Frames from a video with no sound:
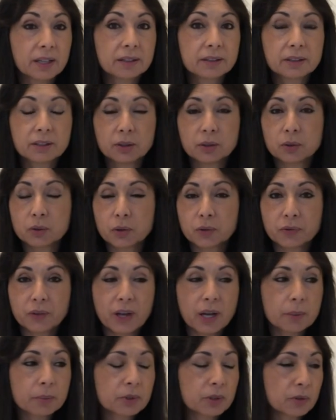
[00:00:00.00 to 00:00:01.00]
You know, your
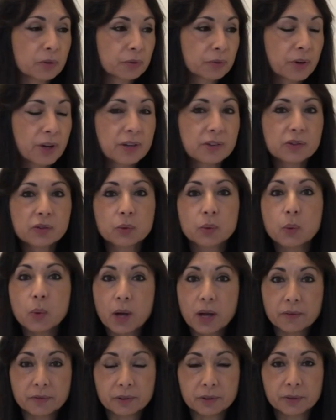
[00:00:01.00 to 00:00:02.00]
family, your friends,
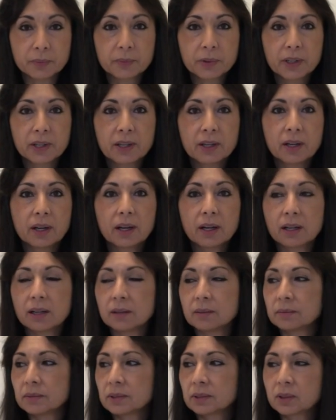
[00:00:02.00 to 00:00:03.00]
whoever,
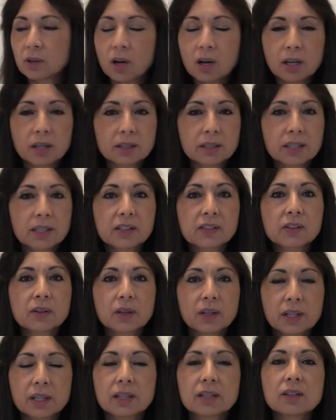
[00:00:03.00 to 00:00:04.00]
um, colleagues.